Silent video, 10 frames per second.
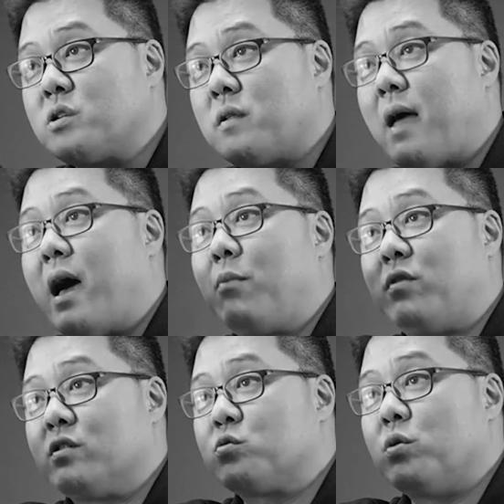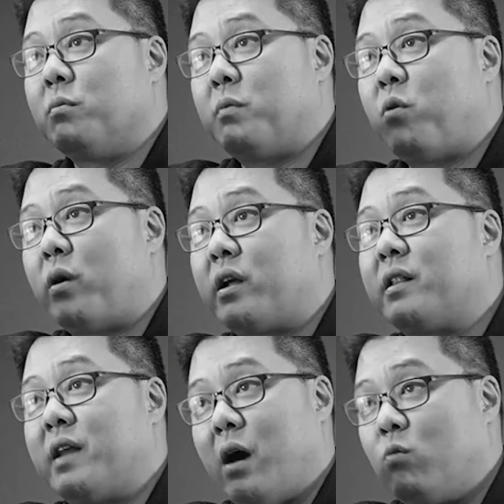of the time this will be
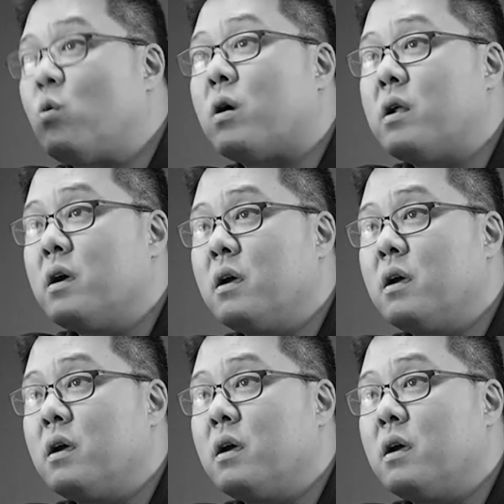pointed downward,